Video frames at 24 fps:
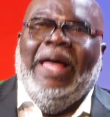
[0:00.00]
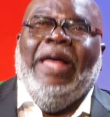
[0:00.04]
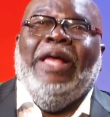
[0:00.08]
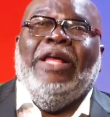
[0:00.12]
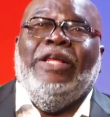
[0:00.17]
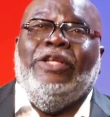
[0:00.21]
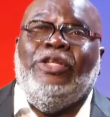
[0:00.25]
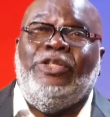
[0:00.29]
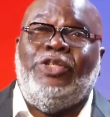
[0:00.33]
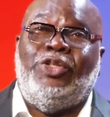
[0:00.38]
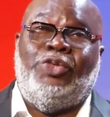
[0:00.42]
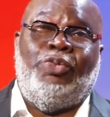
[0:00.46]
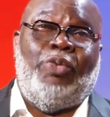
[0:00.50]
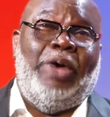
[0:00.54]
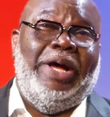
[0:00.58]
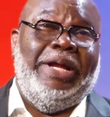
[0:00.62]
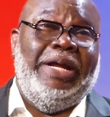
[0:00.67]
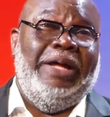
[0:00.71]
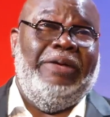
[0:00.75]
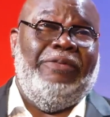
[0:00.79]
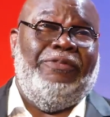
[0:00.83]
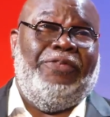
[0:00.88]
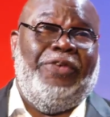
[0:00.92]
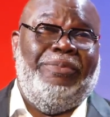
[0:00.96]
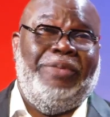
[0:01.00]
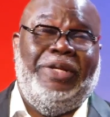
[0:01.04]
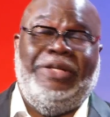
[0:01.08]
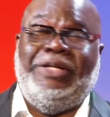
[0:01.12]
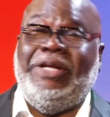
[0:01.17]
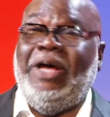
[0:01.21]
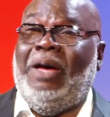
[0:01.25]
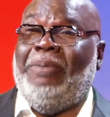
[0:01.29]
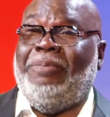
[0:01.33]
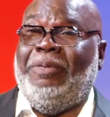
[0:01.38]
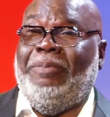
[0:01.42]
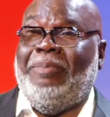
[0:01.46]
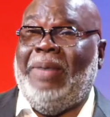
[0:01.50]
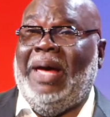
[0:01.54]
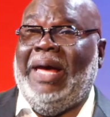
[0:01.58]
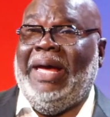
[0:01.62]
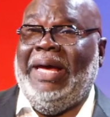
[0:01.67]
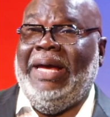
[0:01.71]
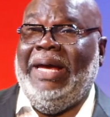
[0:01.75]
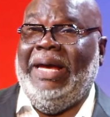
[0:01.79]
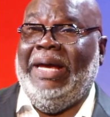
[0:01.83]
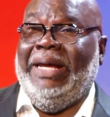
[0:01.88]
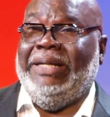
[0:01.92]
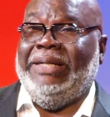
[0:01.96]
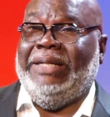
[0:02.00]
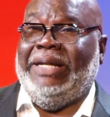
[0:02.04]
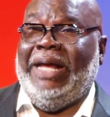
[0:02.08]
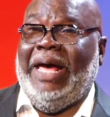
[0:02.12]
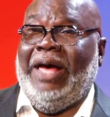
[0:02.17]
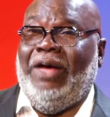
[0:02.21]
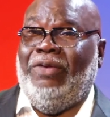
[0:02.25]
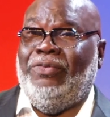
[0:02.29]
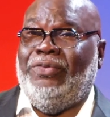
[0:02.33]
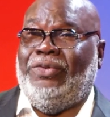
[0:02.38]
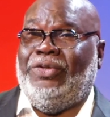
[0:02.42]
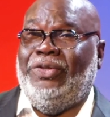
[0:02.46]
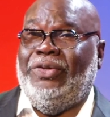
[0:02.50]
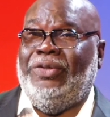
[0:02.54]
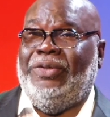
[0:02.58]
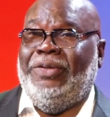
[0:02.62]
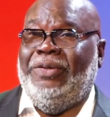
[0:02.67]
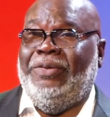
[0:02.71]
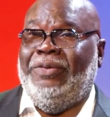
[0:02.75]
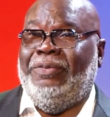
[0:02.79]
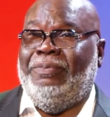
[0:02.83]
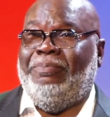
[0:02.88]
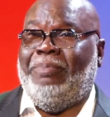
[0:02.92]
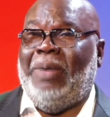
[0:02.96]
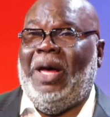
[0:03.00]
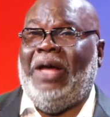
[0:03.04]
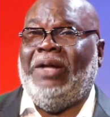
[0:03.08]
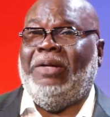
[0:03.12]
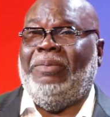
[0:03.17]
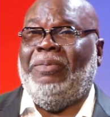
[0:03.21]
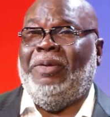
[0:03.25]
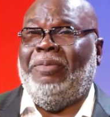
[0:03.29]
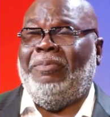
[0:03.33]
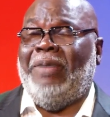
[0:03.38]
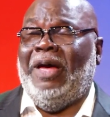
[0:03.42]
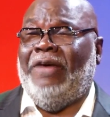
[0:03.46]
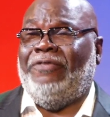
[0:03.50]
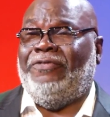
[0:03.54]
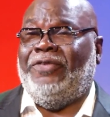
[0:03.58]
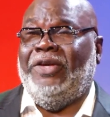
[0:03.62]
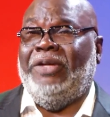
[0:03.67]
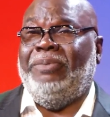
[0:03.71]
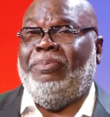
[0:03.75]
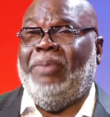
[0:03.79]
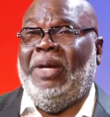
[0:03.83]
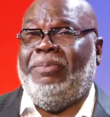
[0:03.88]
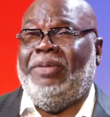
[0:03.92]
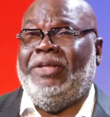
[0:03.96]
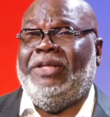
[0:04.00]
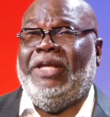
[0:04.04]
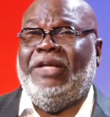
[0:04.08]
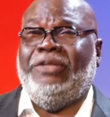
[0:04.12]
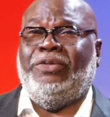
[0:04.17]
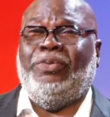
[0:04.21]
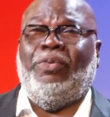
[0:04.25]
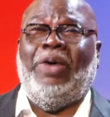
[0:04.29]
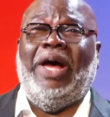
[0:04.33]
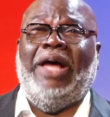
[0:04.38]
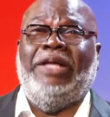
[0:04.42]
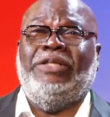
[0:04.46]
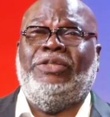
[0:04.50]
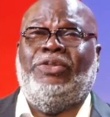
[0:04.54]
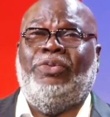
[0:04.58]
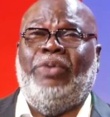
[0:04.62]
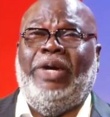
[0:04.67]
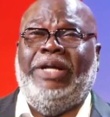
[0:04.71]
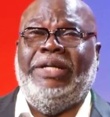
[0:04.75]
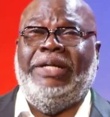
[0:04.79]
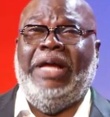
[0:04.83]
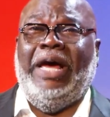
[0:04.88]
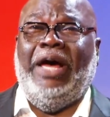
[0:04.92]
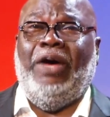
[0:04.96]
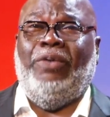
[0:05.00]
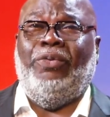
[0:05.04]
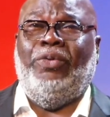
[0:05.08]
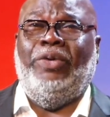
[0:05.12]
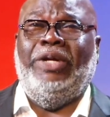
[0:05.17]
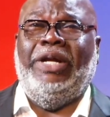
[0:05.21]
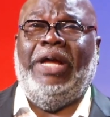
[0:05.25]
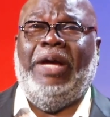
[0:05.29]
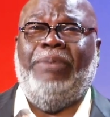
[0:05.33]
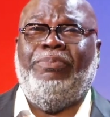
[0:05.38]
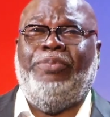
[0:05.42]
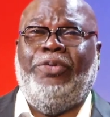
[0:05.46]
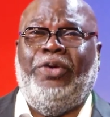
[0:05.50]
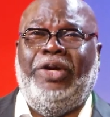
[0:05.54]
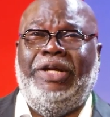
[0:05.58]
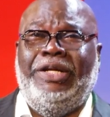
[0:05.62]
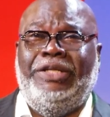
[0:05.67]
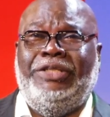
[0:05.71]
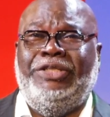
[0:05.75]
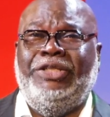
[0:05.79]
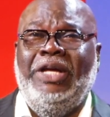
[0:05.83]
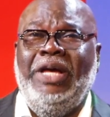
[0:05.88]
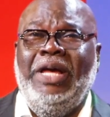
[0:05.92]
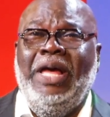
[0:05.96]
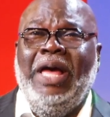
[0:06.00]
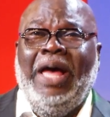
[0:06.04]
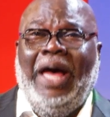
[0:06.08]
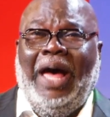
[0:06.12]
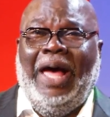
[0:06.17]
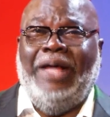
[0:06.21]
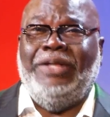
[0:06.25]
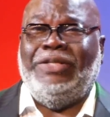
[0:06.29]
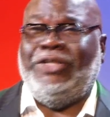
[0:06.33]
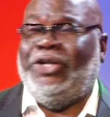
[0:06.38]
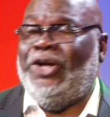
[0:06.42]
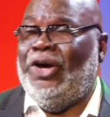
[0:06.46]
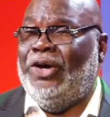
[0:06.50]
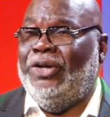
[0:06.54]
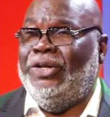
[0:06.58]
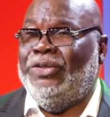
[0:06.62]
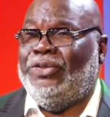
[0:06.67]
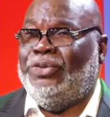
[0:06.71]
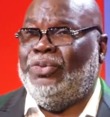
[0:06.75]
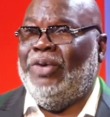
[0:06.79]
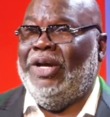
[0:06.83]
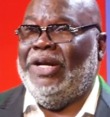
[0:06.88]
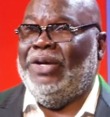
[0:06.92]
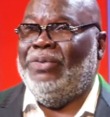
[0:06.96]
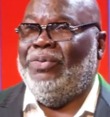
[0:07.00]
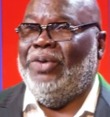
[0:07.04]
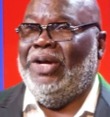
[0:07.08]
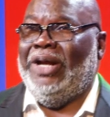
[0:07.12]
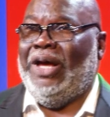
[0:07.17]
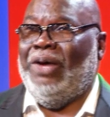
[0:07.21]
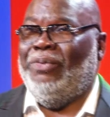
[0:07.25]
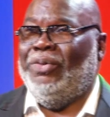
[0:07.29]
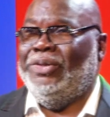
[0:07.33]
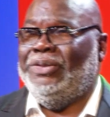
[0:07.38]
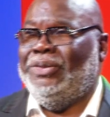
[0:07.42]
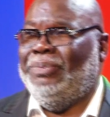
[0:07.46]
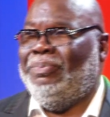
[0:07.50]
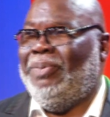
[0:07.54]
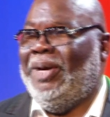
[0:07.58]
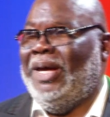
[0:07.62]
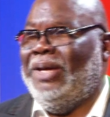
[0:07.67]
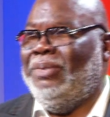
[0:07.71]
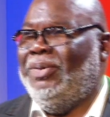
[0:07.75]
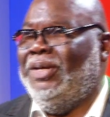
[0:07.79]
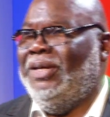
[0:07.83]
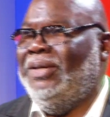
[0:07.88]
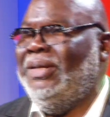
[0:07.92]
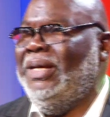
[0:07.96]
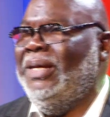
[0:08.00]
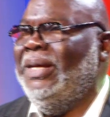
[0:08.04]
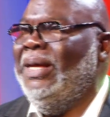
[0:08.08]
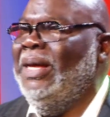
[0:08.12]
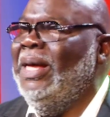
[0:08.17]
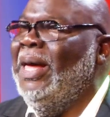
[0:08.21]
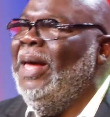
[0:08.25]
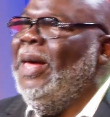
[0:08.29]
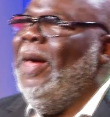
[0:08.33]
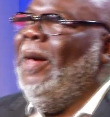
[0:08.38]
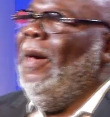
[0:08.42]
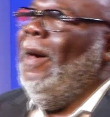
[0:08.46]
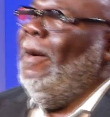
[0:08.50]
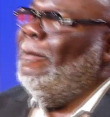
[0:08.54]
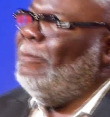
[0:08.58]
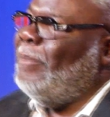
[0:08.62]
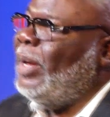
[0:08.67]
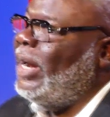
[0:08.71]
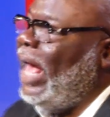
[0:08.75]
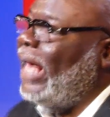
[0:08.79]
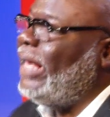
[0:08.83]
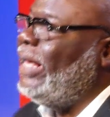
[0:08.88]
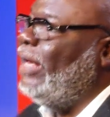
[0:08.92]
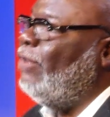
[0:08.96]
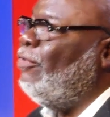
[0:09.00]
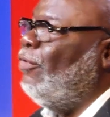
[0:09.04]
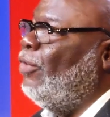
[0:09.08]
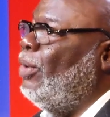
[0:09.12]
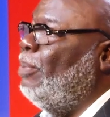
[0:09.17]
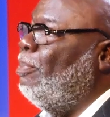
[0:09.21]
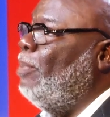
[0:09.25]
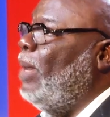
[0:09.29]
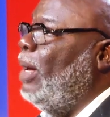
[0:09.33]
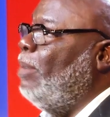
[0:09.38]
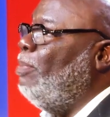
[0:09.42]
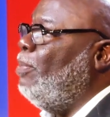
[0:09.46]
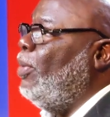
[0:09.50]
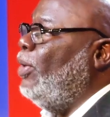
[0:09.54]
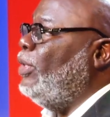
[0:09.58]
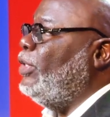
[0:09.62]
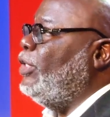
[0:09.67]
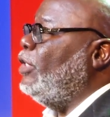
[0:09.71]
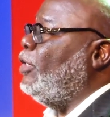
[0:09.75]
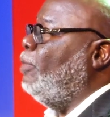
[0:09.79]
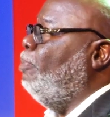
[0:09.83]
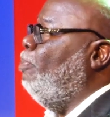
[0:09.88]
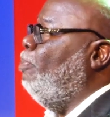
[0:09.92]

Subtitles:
Sweating from the top of my head down to the bottom of my feet. Maybe that's why I sweat now when I preach. I started sweating when I was a baby. But I can remember just